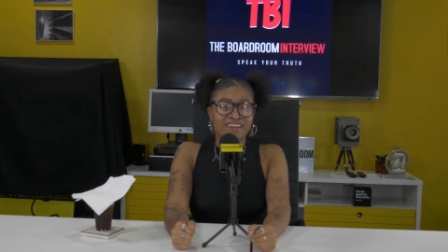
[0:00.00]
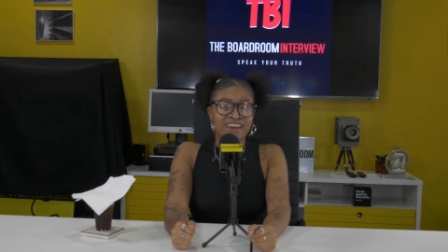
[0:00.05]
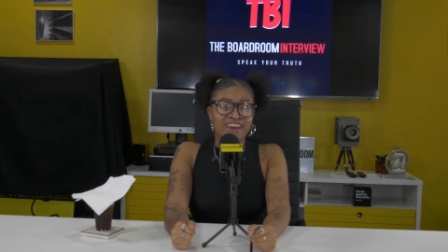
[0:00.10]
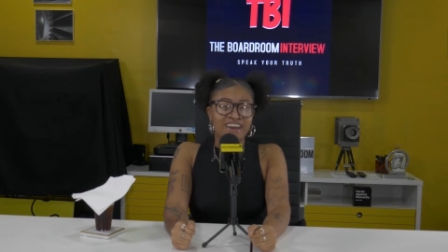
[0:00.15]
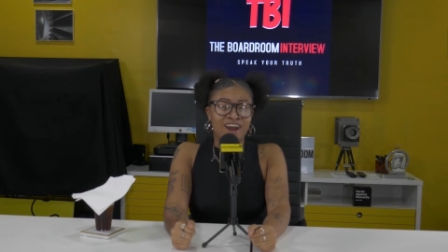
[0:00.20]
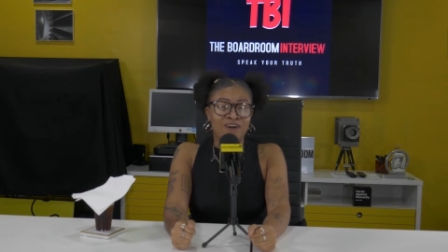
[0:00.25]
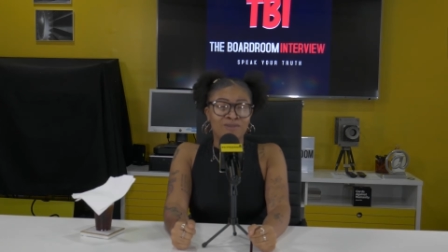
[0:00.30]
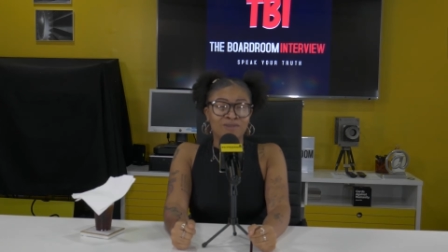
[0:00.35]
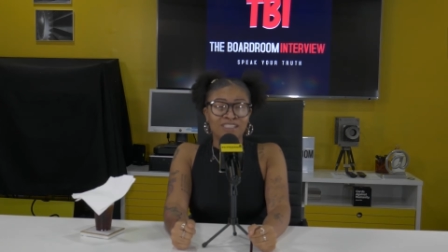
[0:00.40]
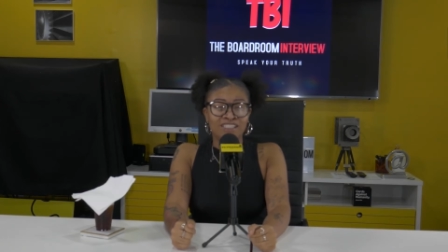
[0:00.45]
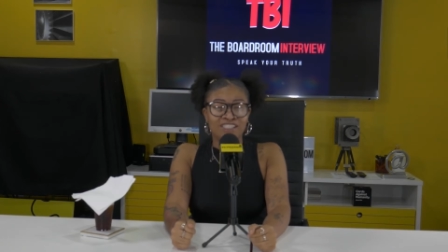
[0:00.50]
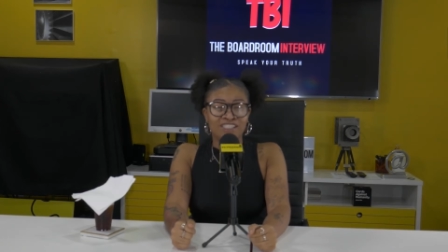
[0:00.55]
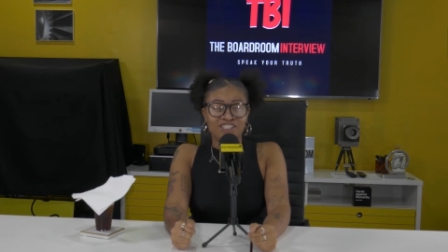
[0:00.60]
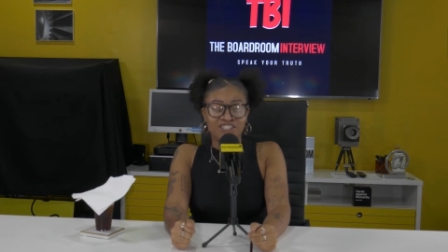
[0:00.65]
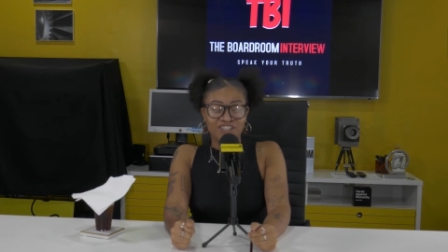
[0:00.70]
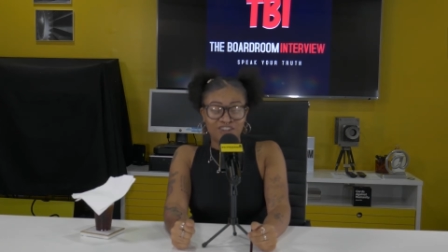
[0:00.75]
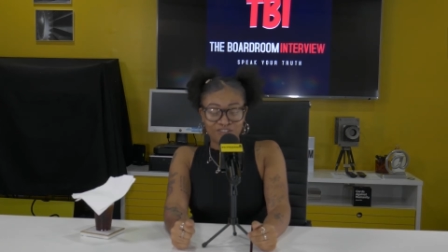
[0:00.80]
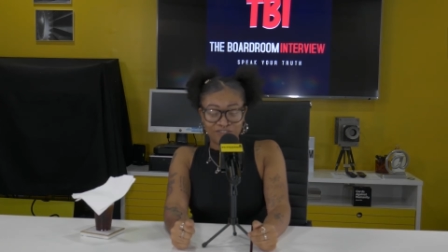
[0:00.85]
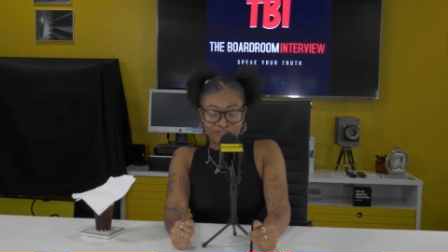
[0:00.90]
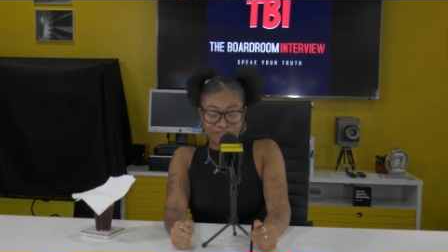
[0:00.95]
and I was in
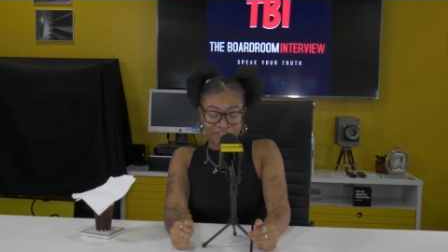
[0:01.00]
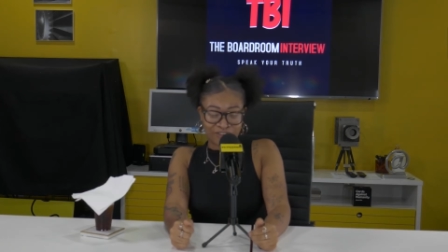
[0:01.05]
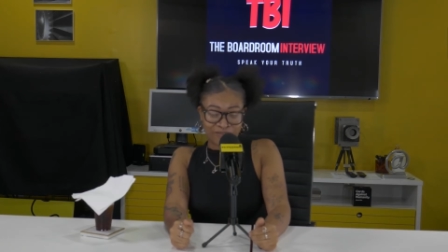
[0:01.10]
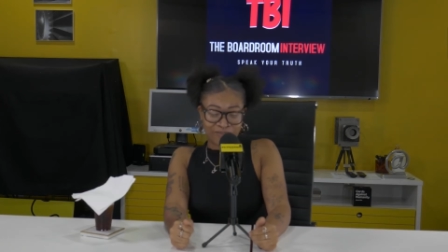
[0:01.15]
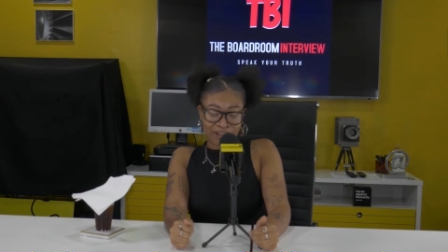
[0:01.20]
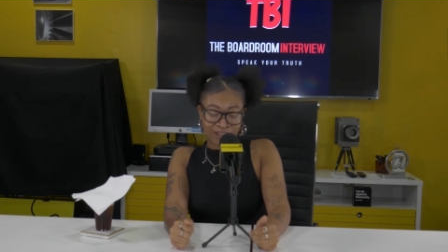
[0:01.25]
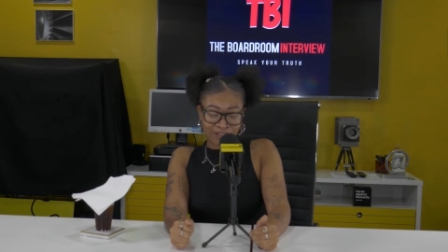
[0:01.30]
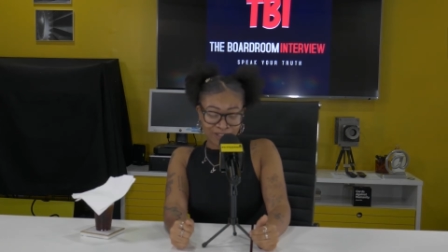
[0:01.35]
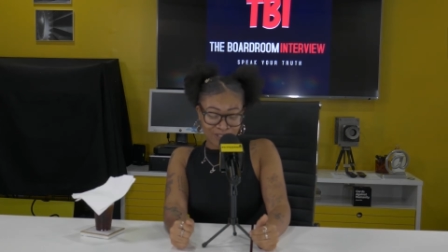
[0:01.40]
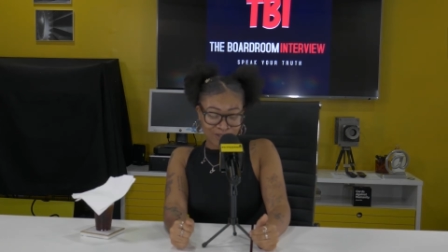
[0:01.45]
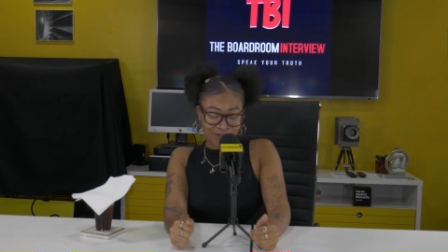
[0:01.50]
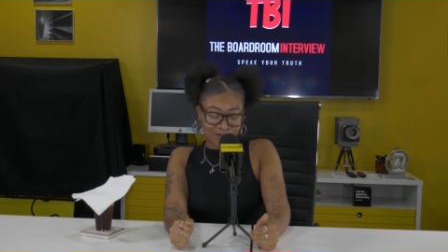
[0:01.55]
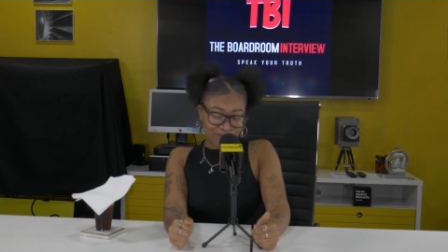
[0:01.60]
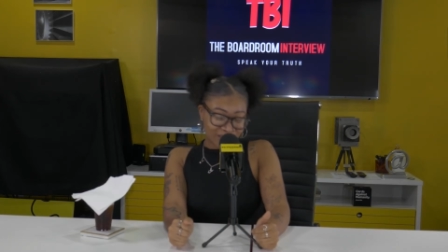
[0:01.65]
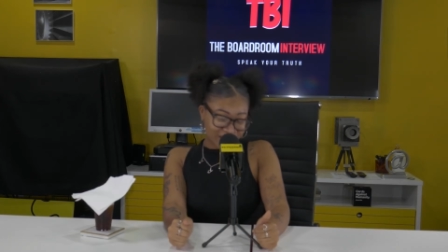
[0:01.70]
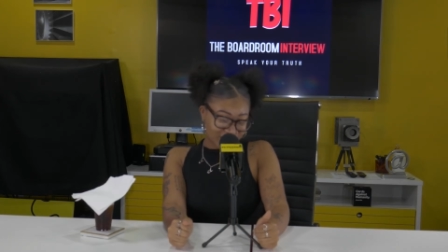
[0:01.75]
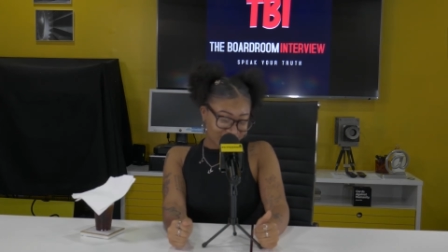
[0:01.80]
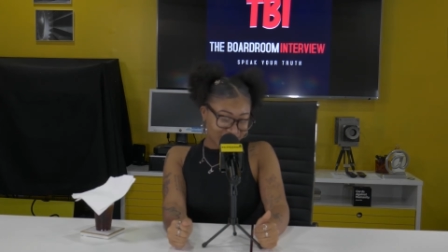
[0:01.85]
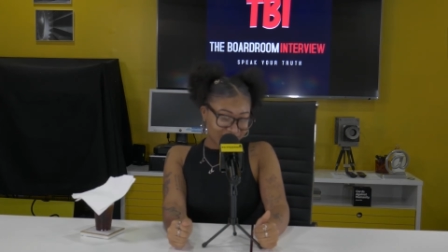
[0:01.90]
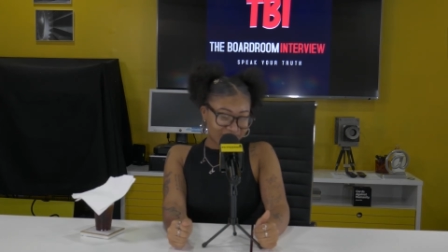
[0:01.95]
jail for about two
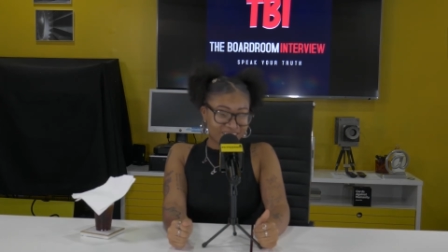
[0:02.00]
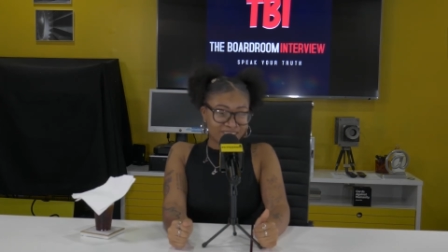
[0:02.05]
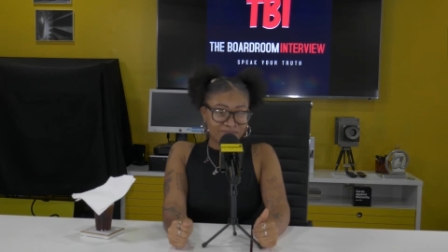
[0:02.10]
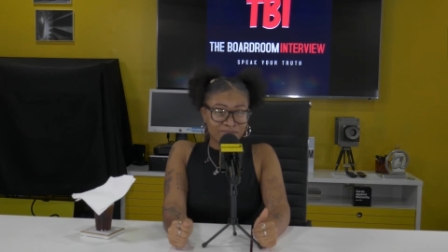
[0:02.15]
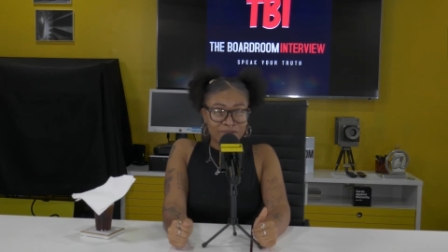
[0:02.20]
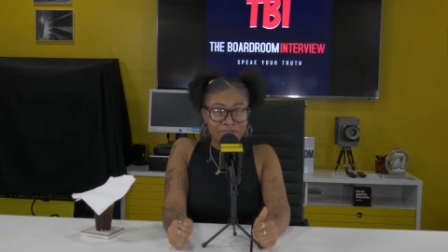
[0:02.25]
weeks because